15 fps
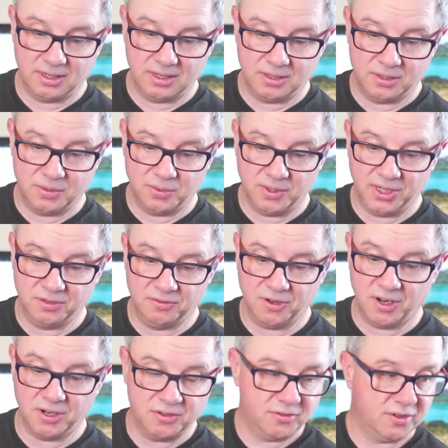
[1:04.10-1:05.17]

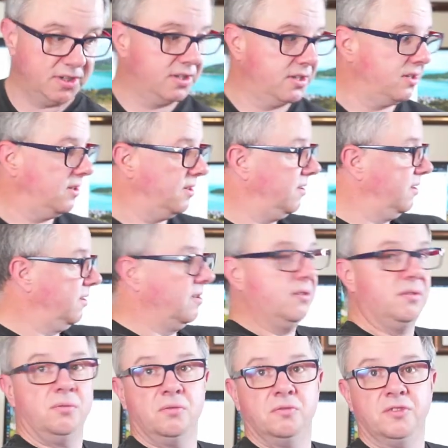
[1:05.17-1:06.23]
1200
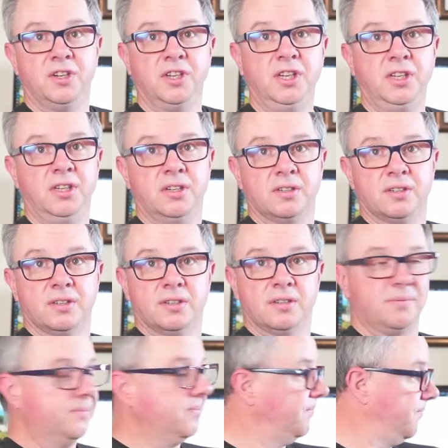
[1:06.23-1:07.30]
over here
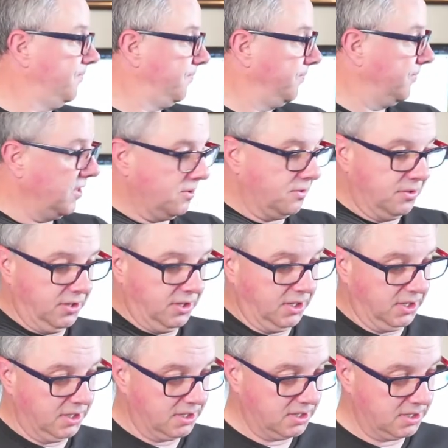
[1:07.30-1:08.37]
on
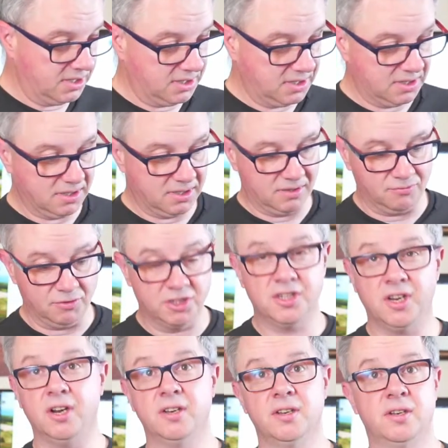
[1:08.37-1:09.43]
the
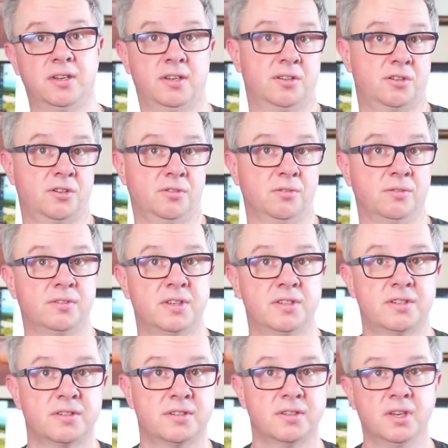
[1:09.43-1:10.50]
return, it's called.
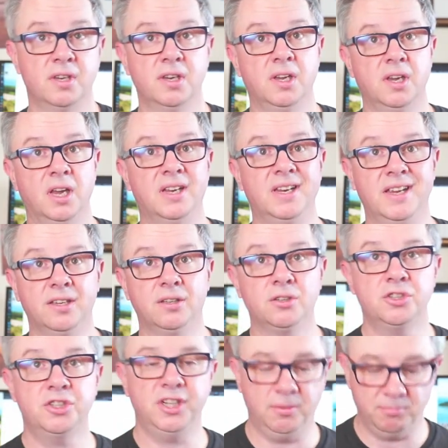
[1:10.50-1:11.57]
This is an
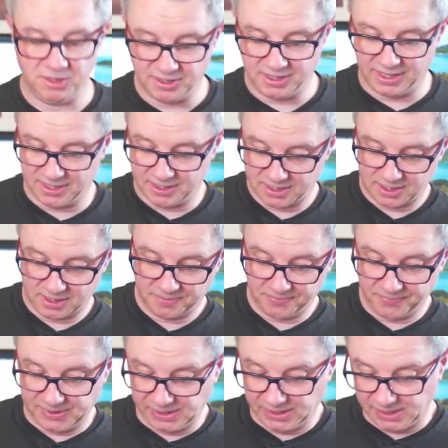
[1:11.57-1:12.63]
L-shaped desk.
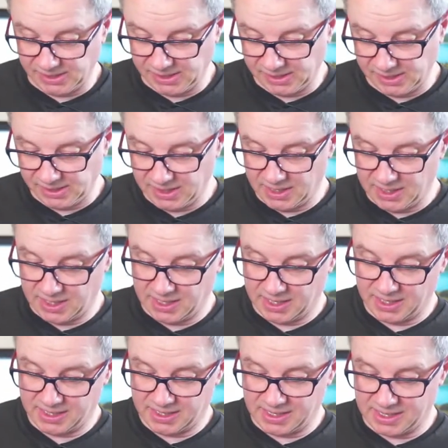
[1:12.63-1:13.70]

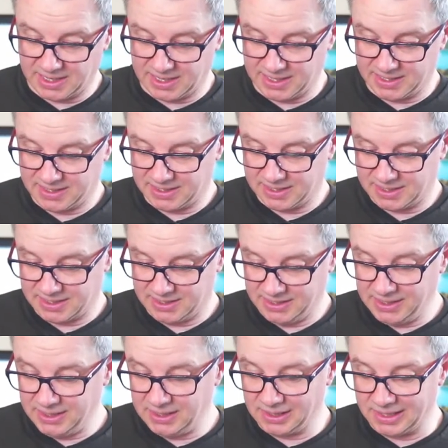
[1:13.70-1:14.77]
It has an
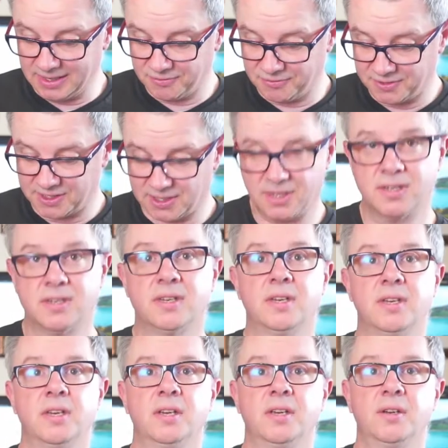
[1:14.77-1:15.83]
E-lift
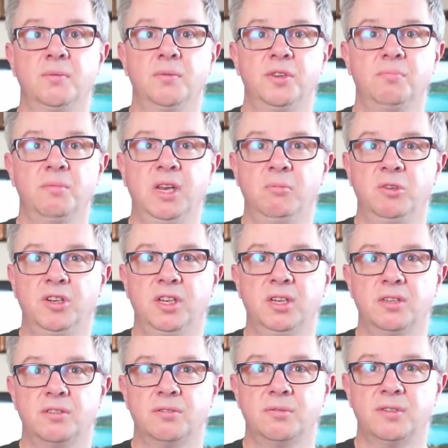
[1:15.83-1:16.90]
with memory,
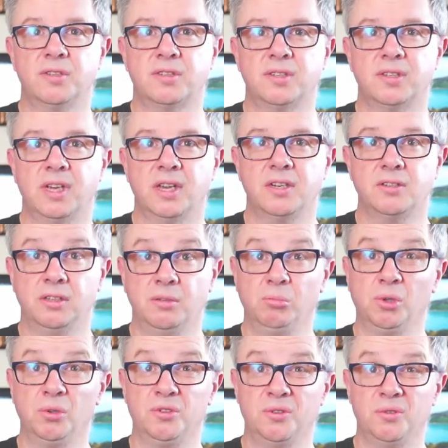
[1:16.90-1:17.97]
so it's actually
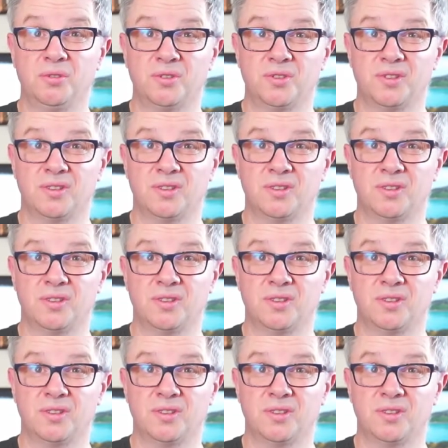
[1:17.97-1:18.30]
Bluetooth